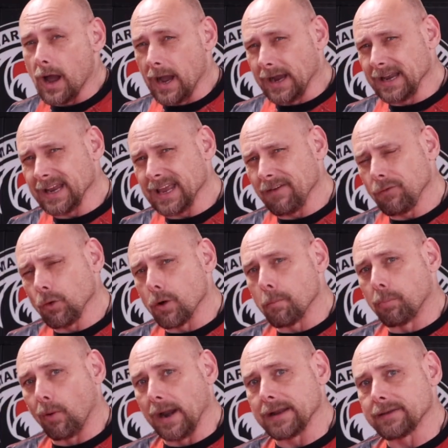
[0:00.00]
I'm going to give you a
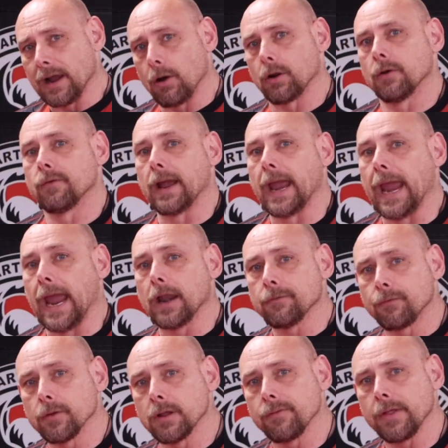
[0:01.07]
breakdown of a
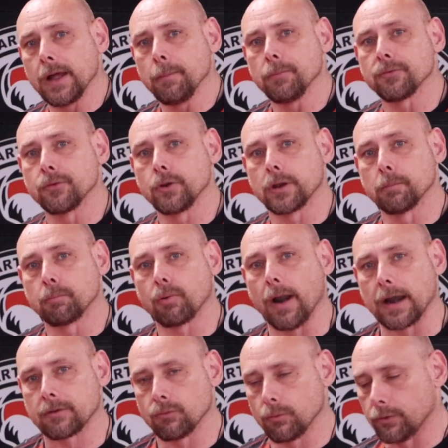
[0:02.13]
handful of them so you can
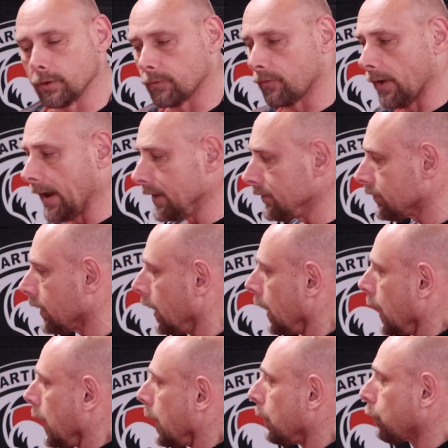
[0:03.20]
practice with your friends.
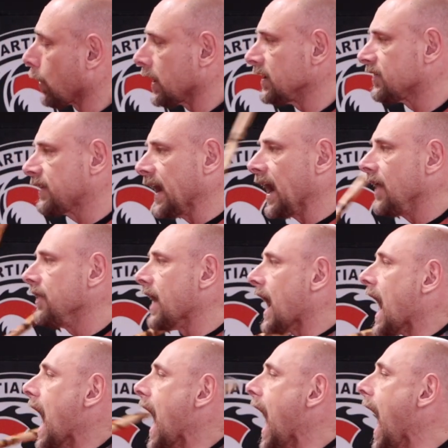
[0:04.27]
And we're going to stay on the
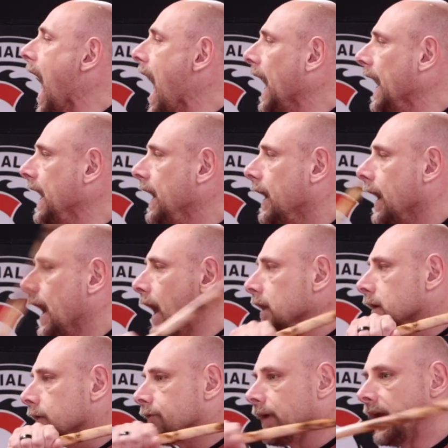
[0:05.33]
high
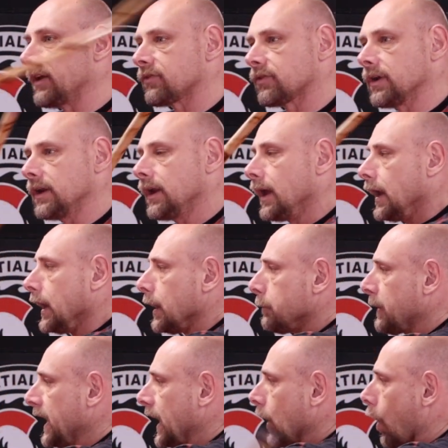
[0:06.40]
elevation,
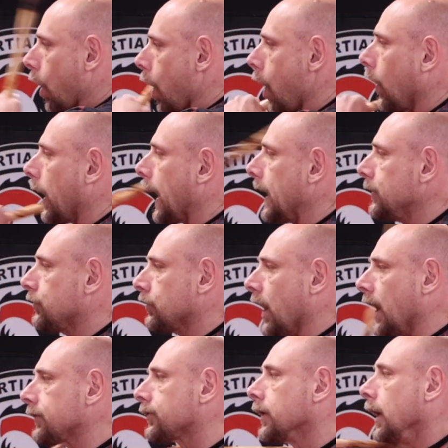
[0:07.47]
meaning all
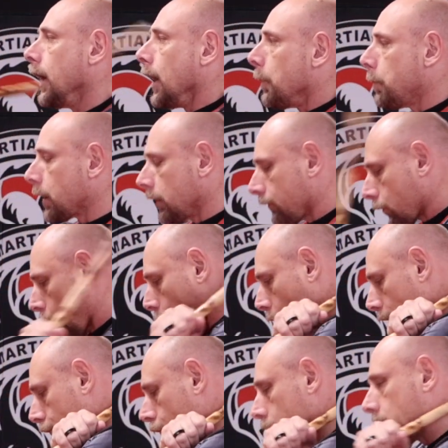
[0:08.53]
headshots. But of
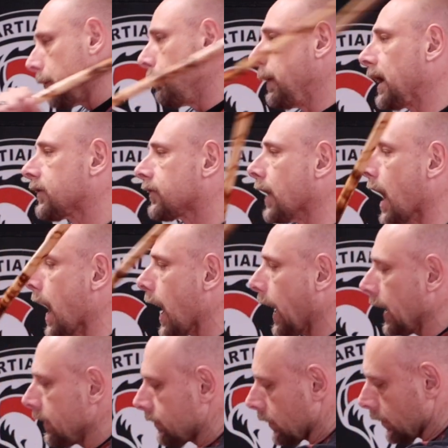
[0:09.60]
course, you can mix the
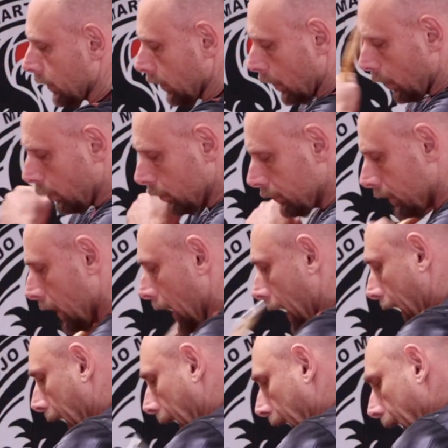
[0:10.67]
highs and the lows,
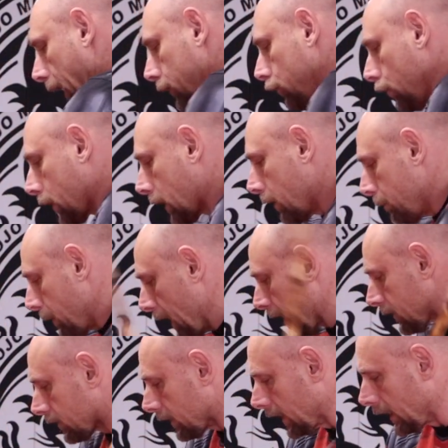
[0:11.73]
and you can
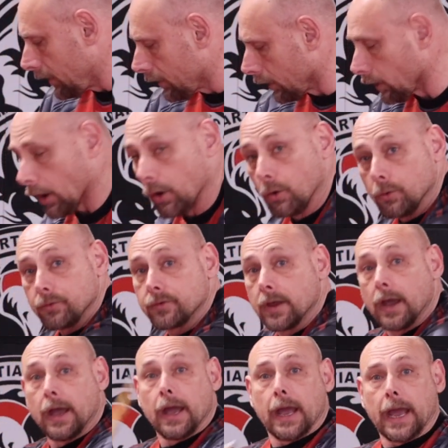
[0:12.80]
mix in the lows
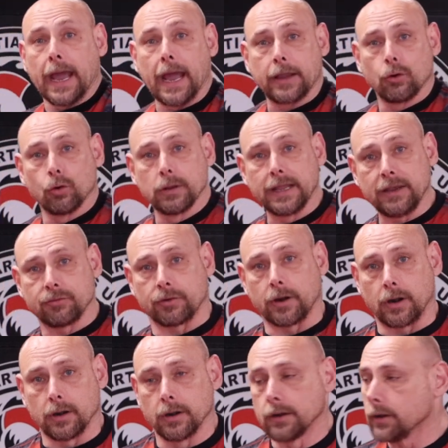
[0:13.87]
at your
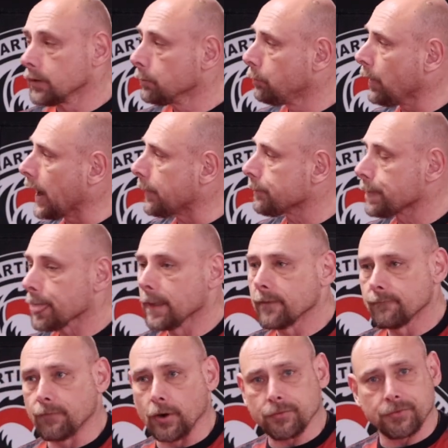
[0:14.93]
leisure.
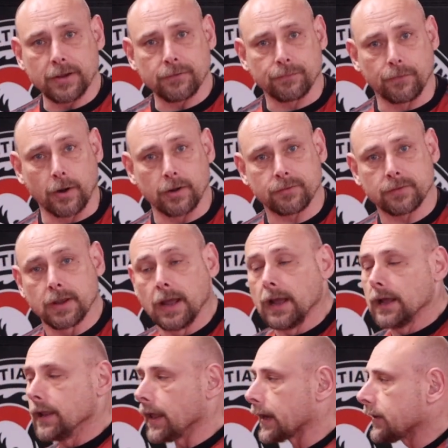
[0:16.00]
But first things first,
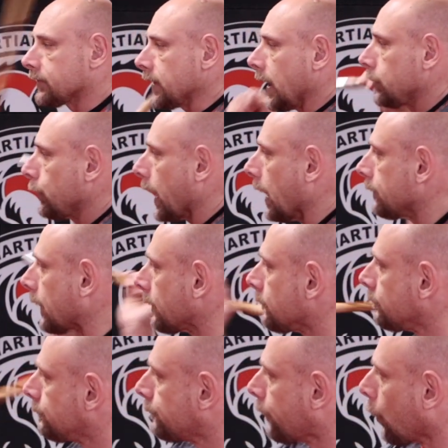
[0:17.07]
like I said, you have a
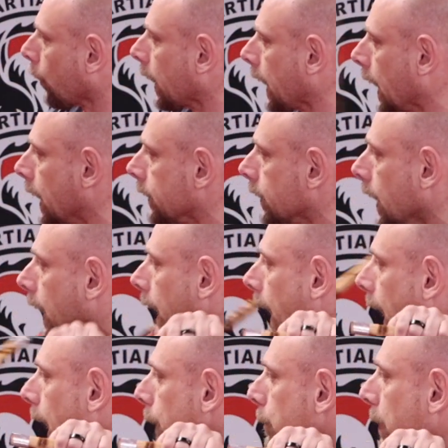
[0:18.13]
forehand, a